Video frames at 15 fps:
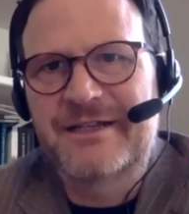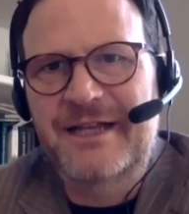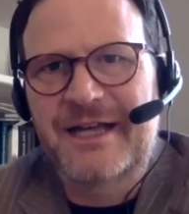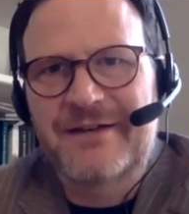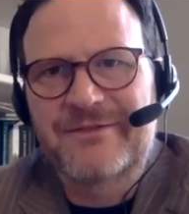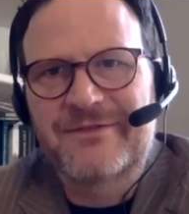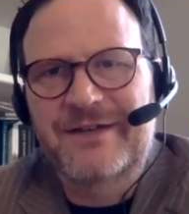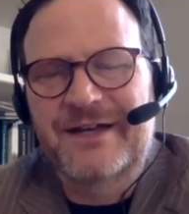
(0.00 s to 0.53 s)

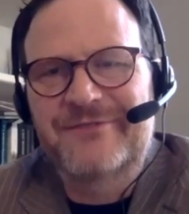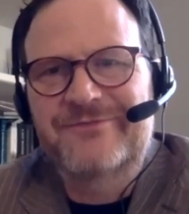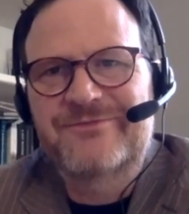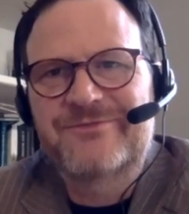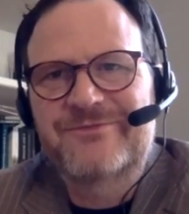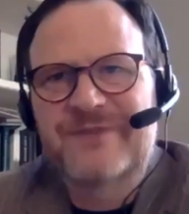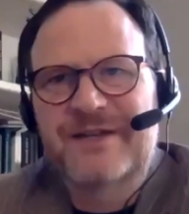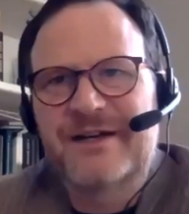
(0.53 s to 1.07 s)
I've
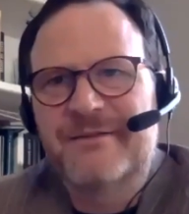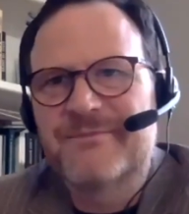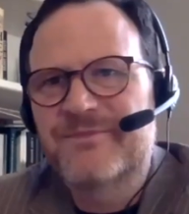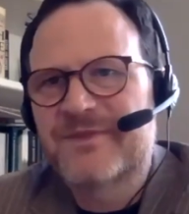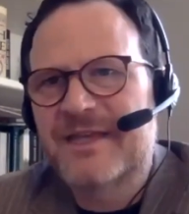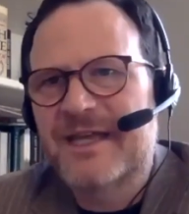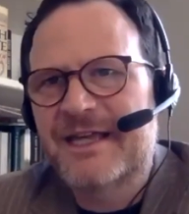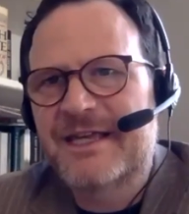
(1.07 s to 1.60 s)

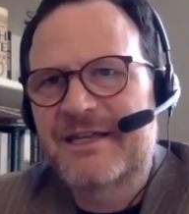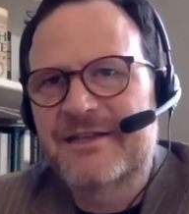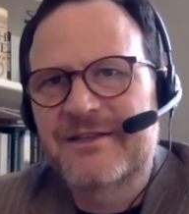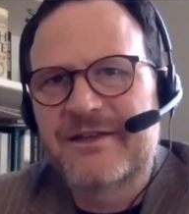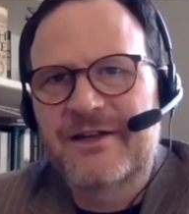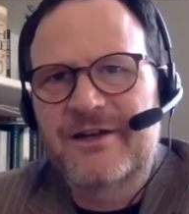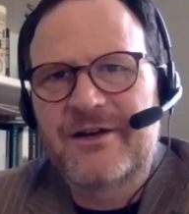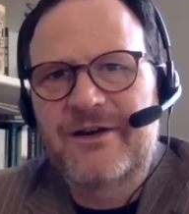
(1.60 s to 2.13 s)
taken
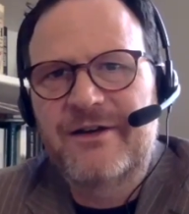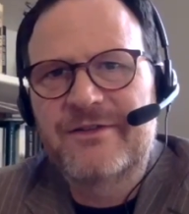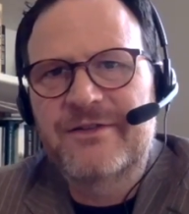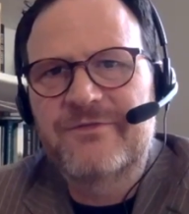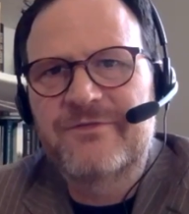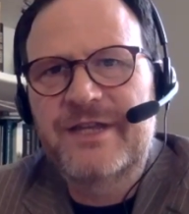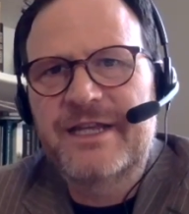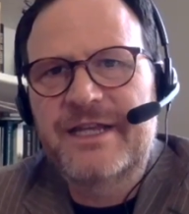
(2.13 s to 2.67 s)

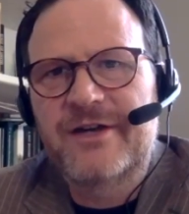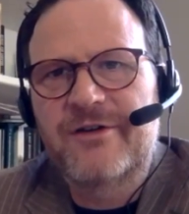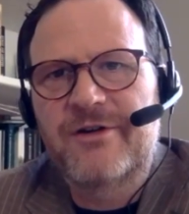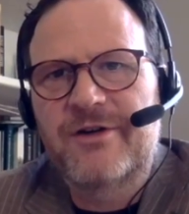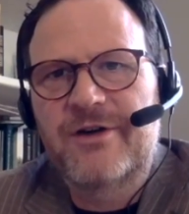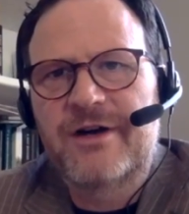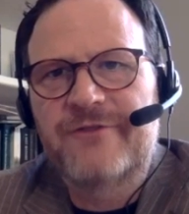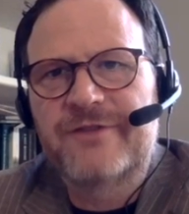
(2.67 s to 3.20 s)
the video
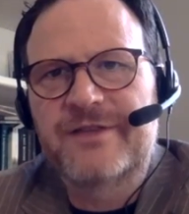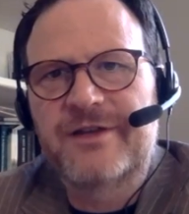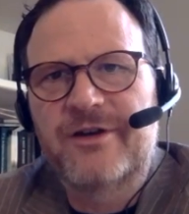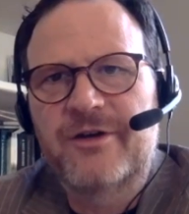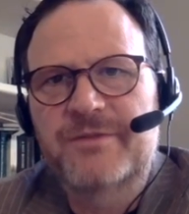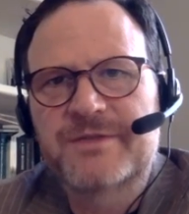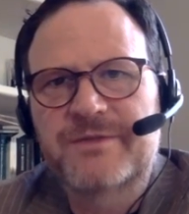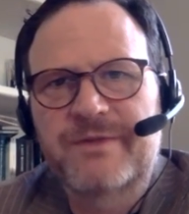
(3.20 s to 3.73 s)
off in the
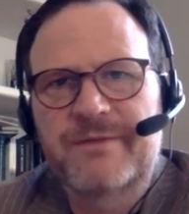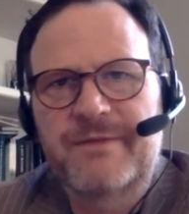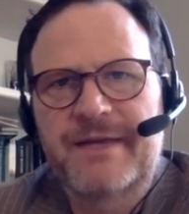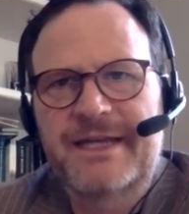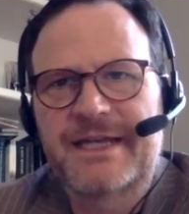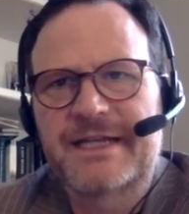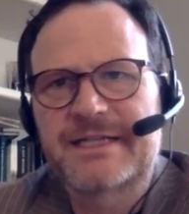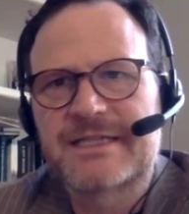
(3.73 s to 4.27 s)
hopes that we
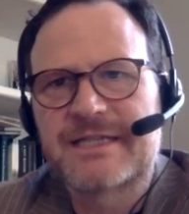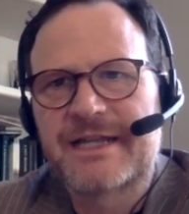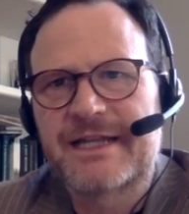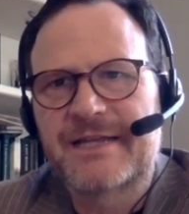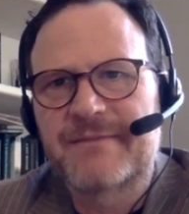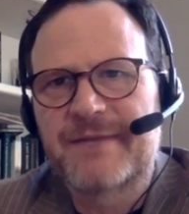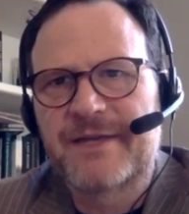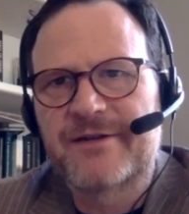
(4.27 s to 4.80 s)
might get a
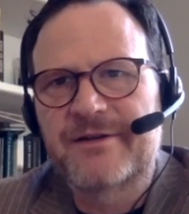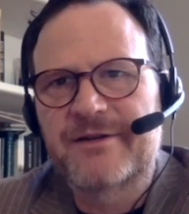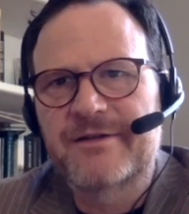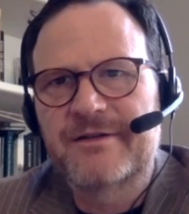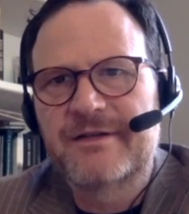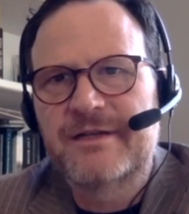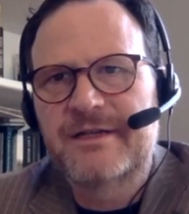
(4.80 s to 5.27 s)
slightly better